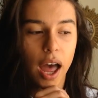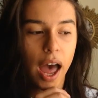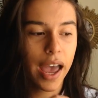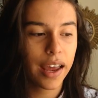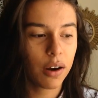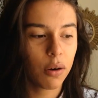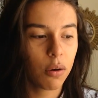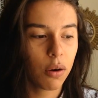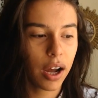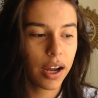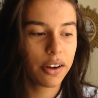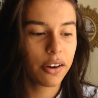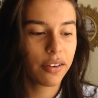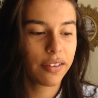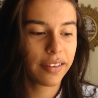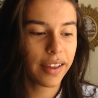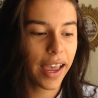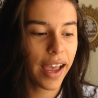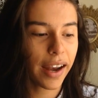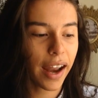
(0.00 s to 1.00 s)
I don't
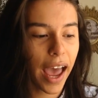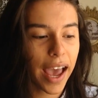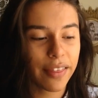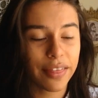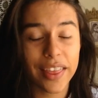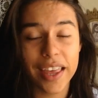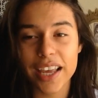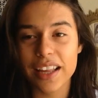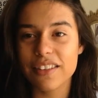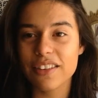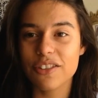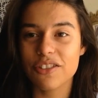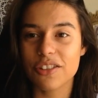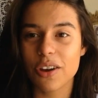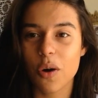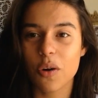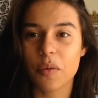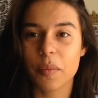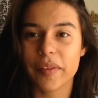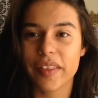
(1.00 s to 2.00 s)
understand. I think it's a
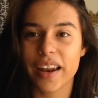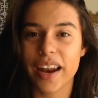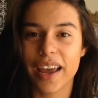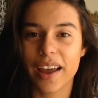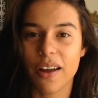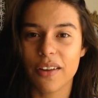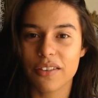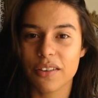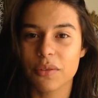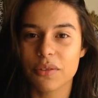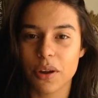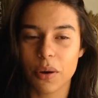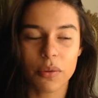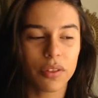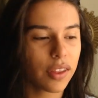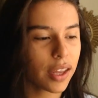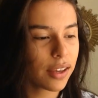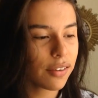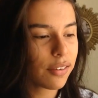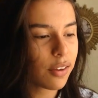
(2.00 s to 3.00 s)
joke, but then I also
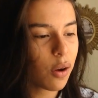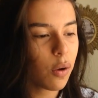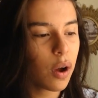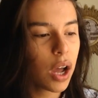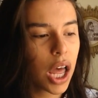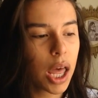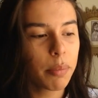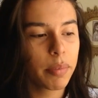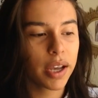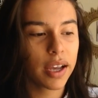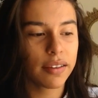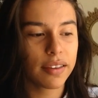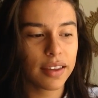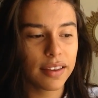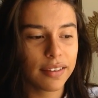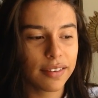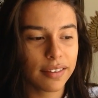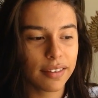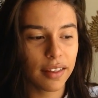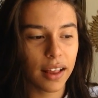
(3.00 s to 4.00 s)
don't think so, because
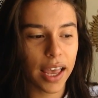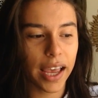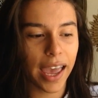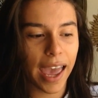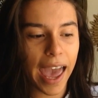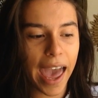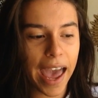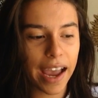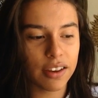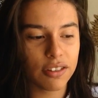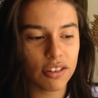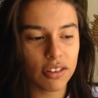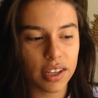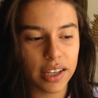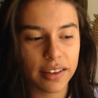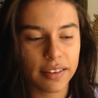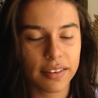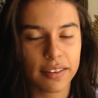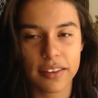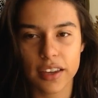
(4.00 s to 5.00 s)
he's, like,
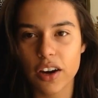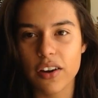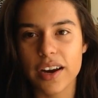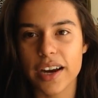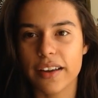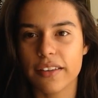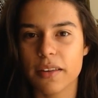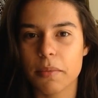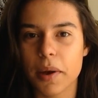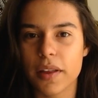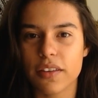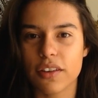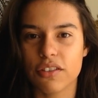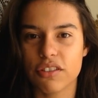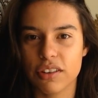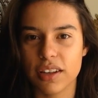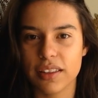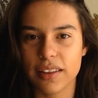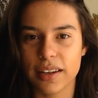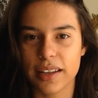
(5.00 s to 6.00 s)
actually serious about the
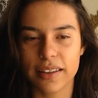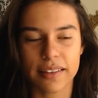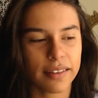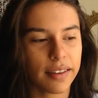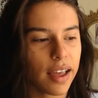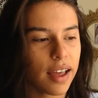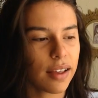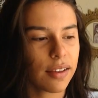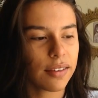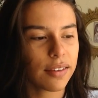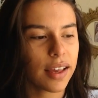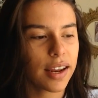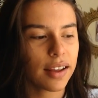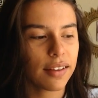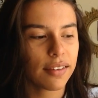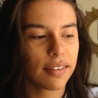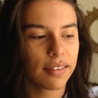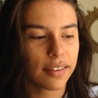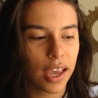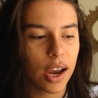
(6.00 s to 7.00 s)
shit that he says, and
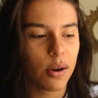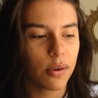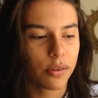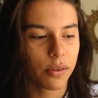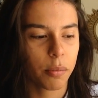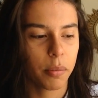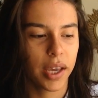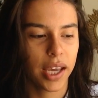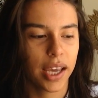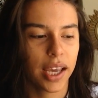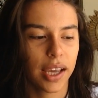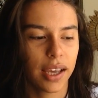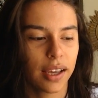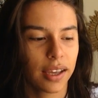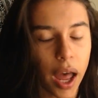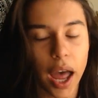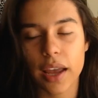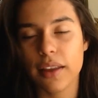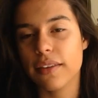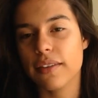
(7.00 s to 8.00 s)
it scares me.
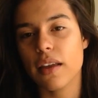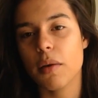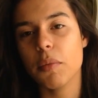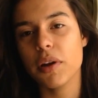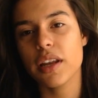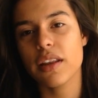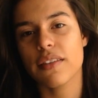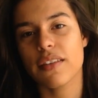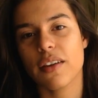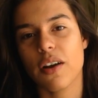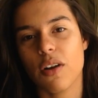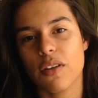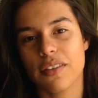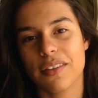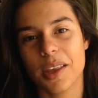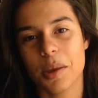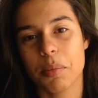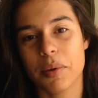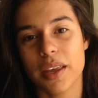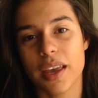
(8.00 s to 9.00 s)
Someone needs to call
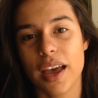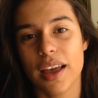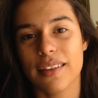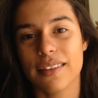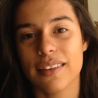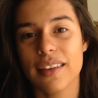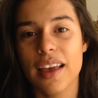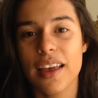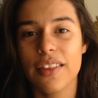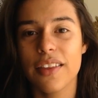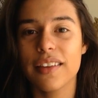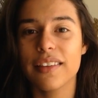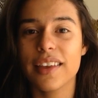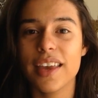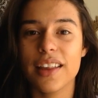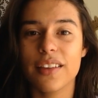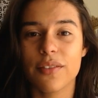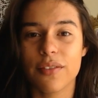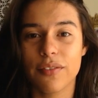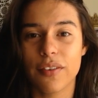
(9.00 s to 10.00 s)
CPS. This
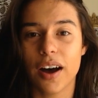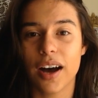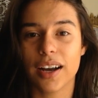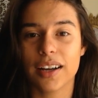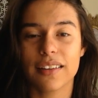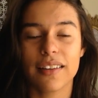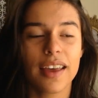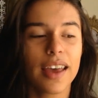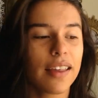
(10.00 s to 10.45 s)
kid's fucked.